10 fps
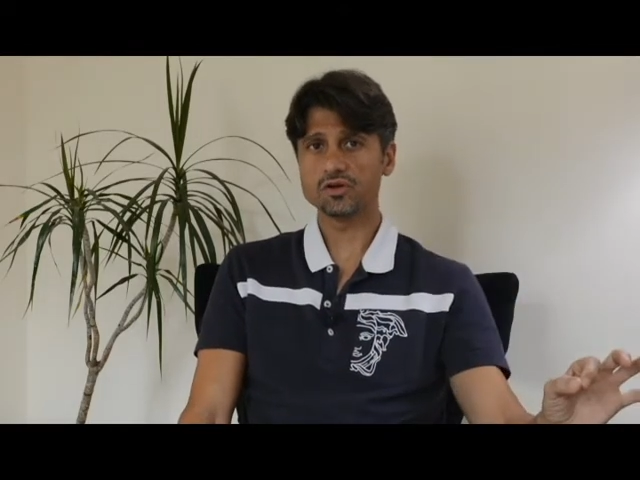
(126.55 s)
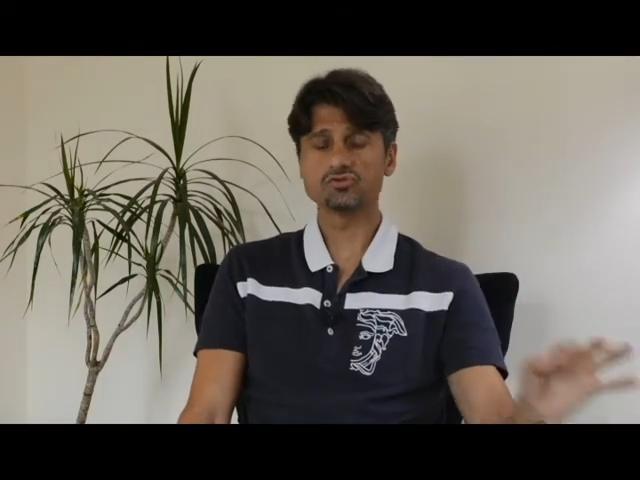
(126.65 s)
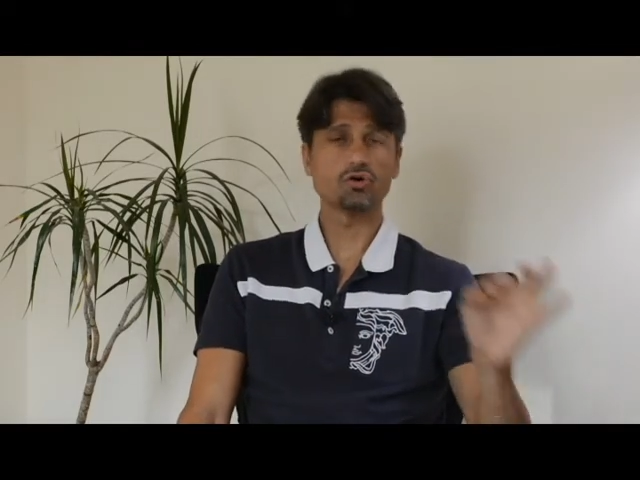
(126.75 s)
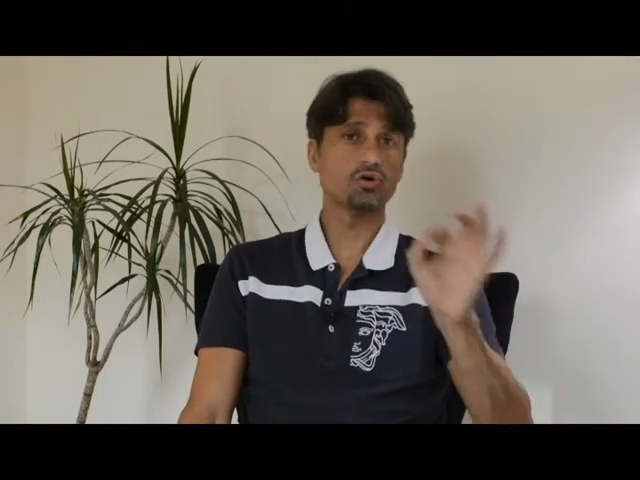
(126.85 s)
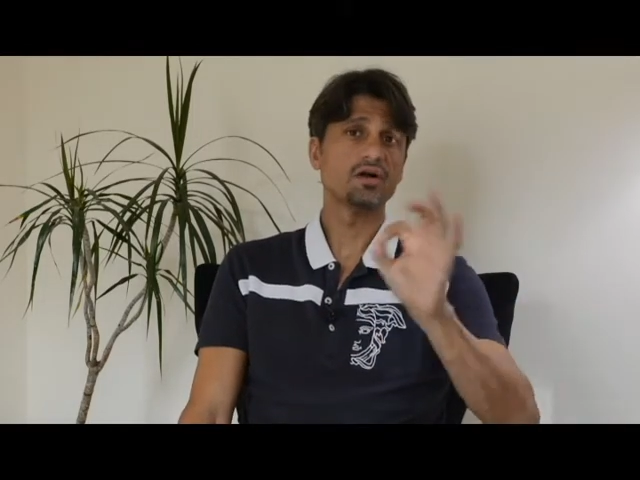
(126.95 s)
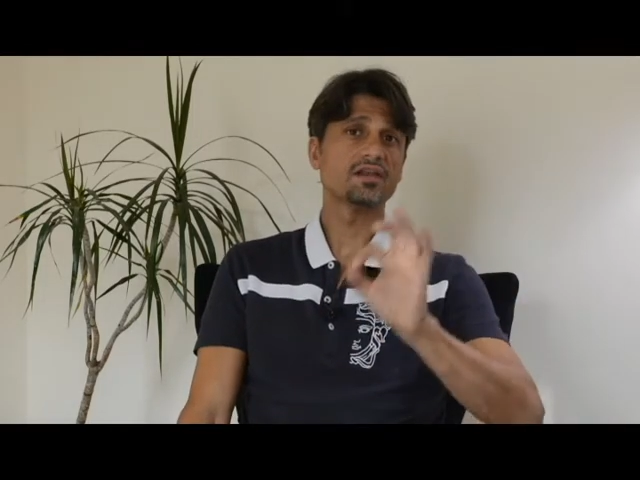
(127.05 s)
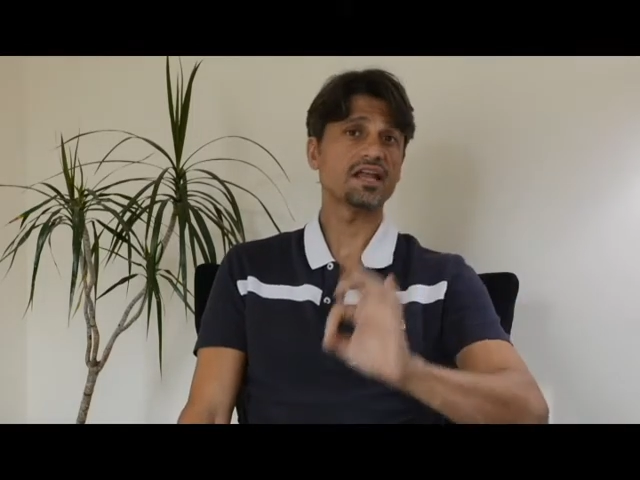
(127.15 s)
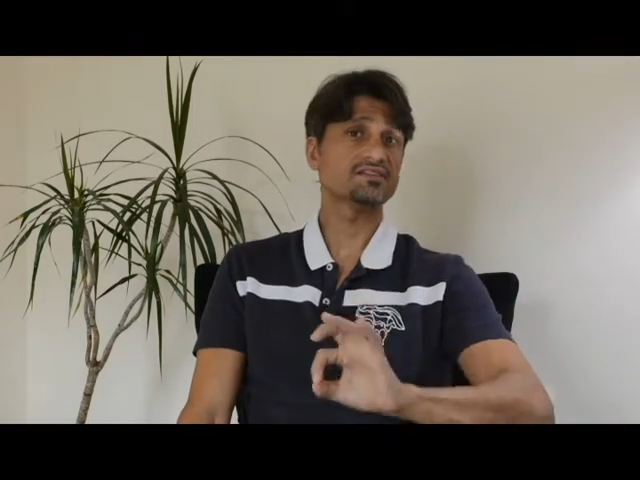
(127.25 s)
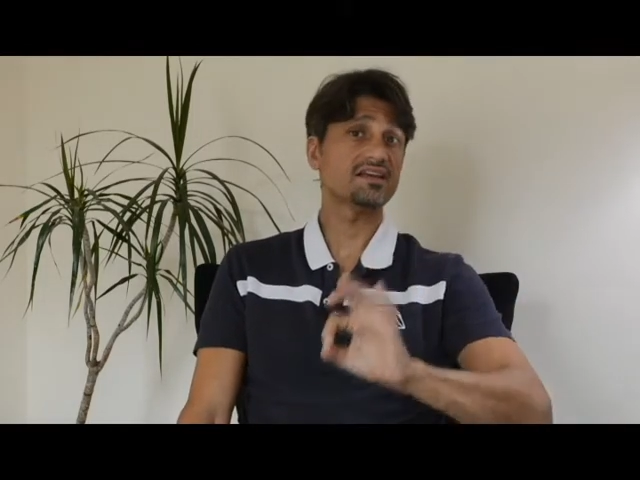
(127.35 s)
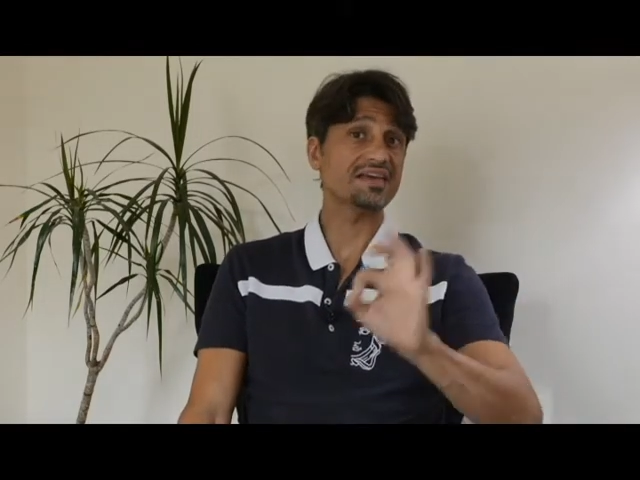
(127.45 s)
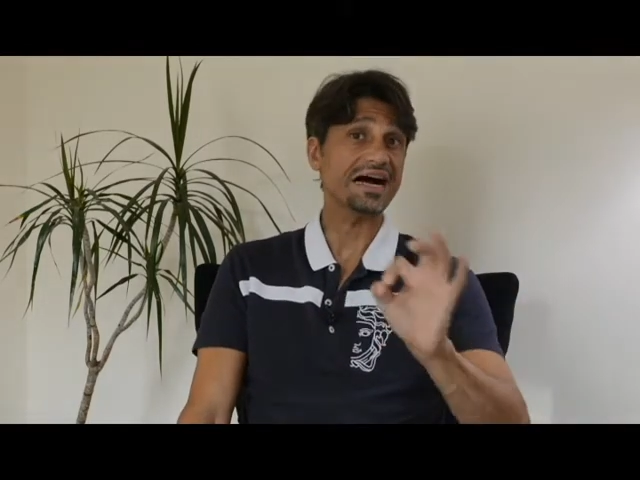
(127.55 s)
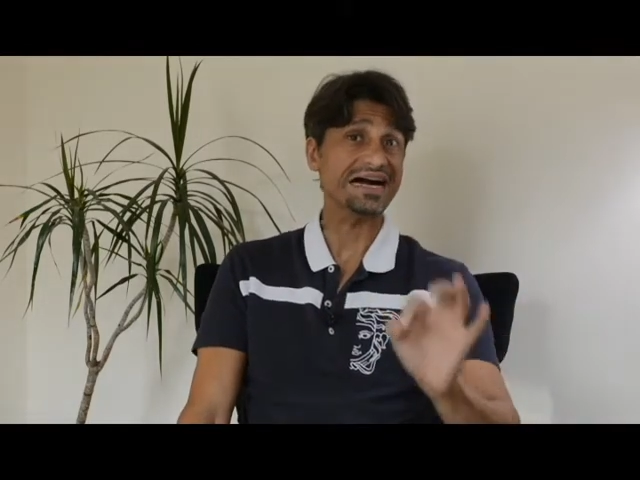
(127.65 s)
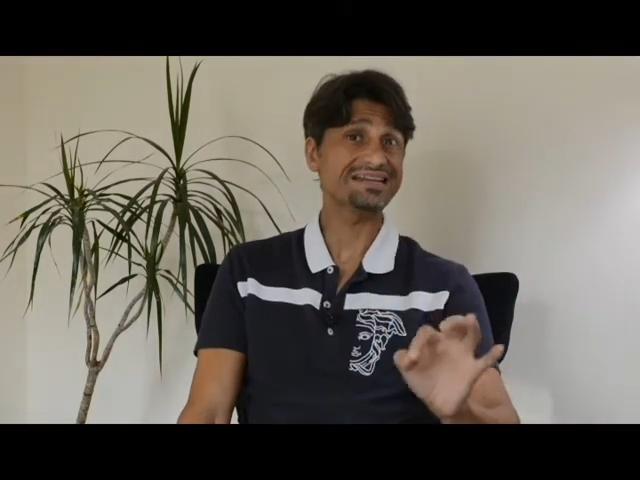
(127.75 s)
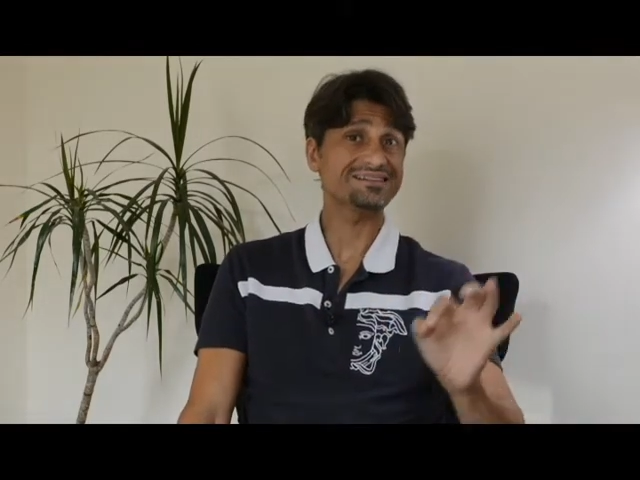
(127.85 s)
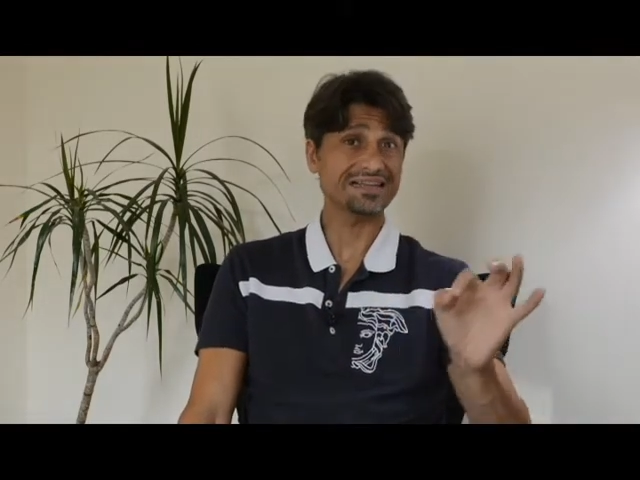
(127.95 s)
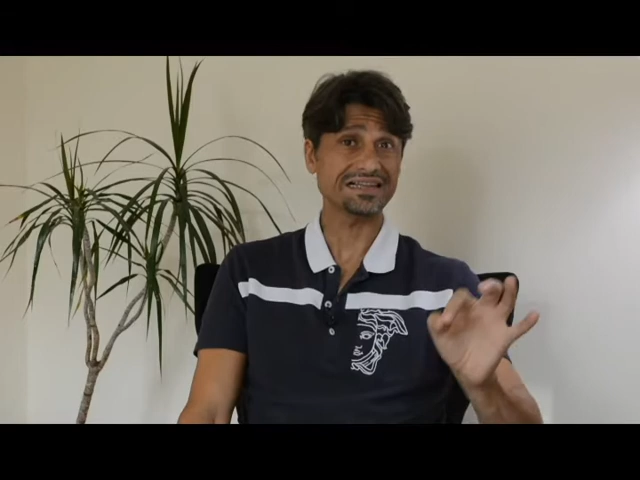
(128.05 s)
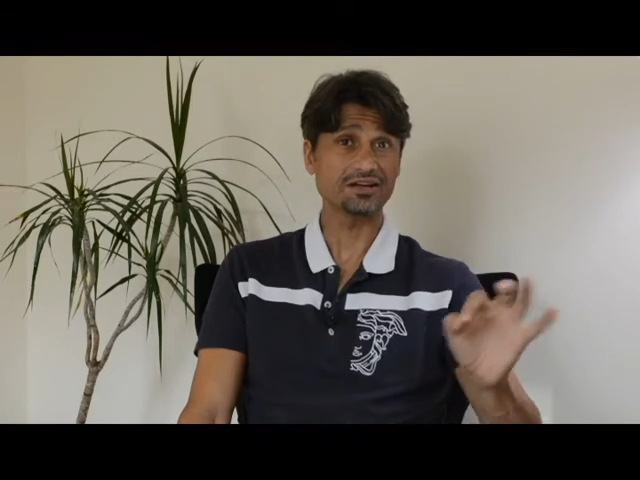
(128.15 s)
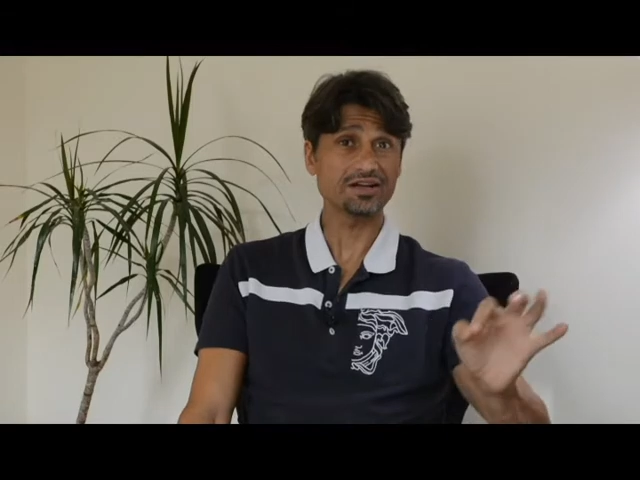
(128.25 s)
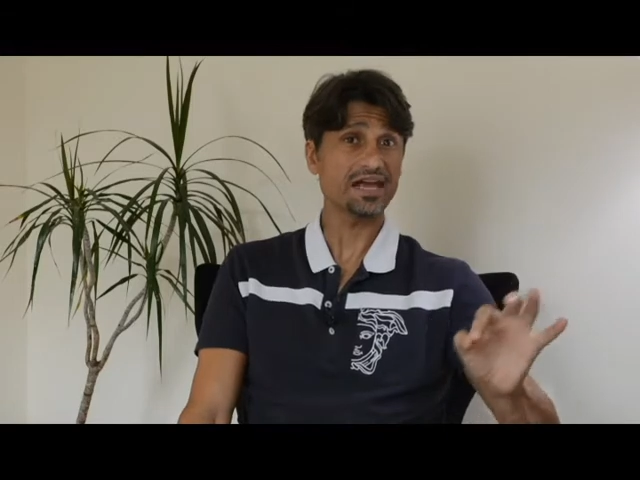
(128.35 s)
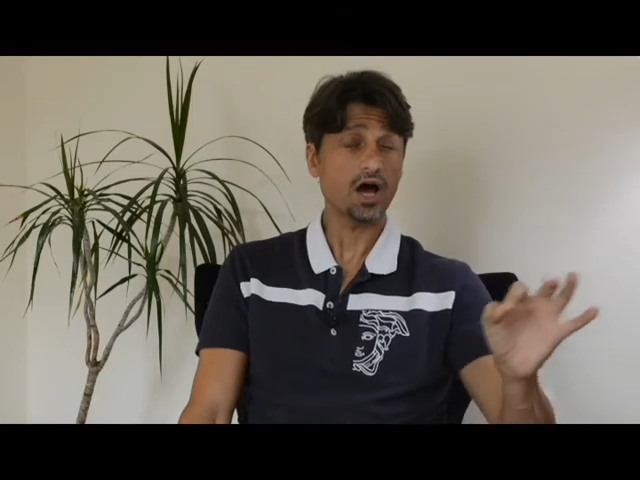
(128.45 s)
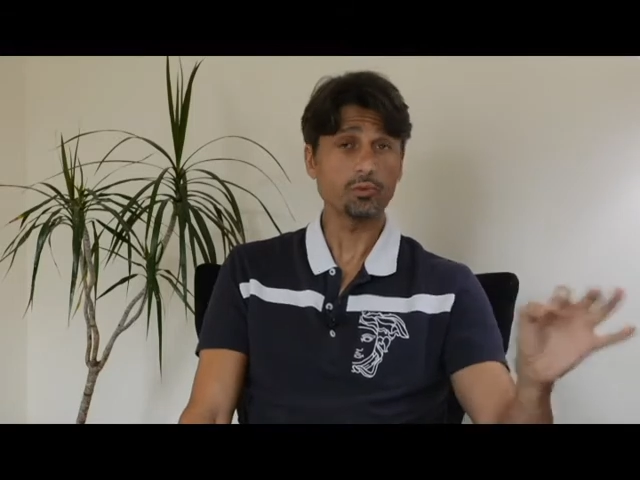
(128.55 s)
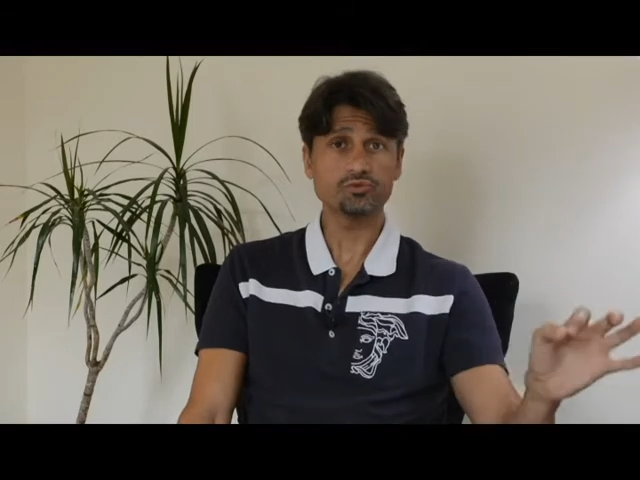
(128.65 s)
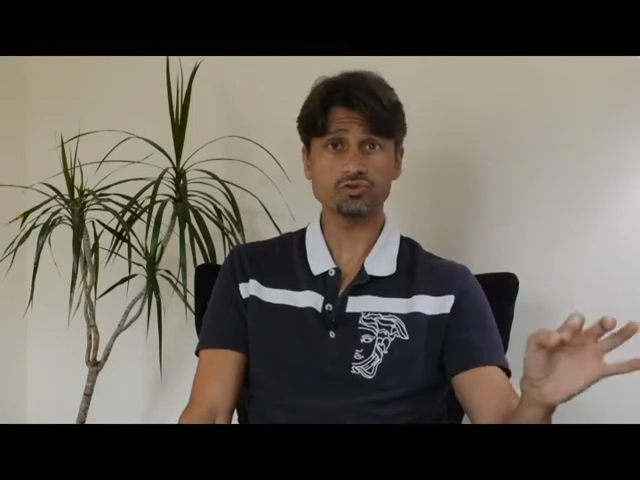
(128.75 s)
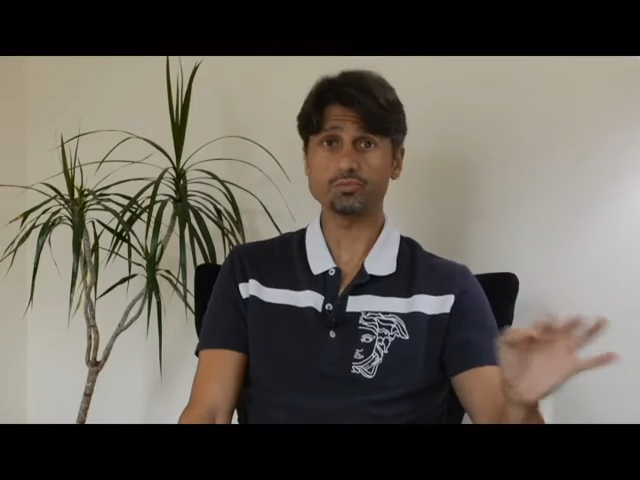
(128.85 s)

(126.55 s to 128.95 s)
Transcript: so let's say the ice clearly helped you,